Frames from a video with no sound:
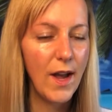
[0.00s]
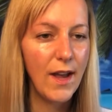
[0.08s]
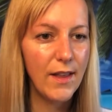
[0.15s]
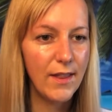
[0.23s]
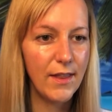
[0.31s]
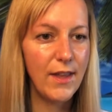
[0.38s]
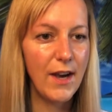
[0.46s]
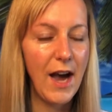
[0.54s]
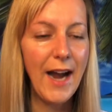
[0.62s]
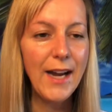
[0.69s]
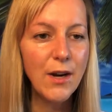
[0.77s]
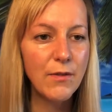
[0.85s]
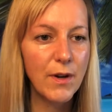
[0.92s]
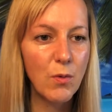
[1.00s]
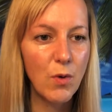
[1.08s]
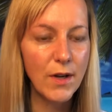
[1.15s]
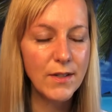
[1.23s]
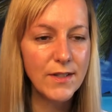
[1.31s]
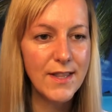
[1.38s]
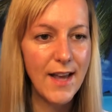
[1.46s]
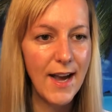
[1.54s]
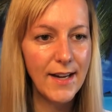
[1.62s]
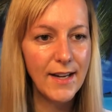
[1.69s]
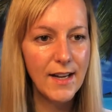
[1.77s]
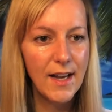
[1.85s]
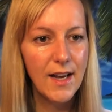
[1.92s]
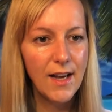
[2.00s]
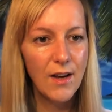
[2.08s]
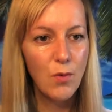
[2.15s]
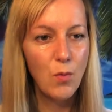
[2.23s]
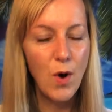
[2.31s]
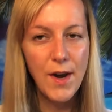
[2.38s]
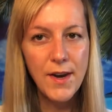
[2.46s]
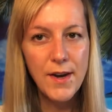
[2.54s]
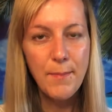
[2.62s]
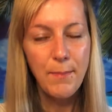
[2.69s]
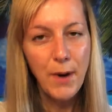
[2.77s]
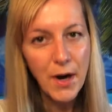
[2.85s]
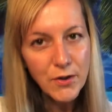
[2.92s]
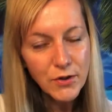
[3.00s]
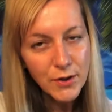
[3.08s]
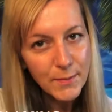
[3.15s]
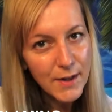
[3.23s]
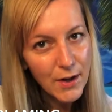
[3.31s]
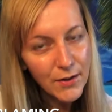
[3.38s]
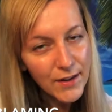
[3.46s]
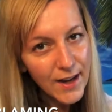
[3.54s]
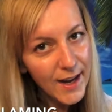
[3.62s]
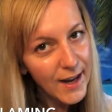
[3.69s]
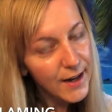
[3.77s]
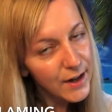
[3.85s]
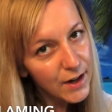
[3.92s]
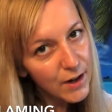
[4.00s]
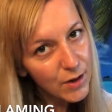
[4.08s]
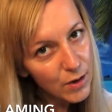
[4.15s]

the height of it was that one punched me on the head.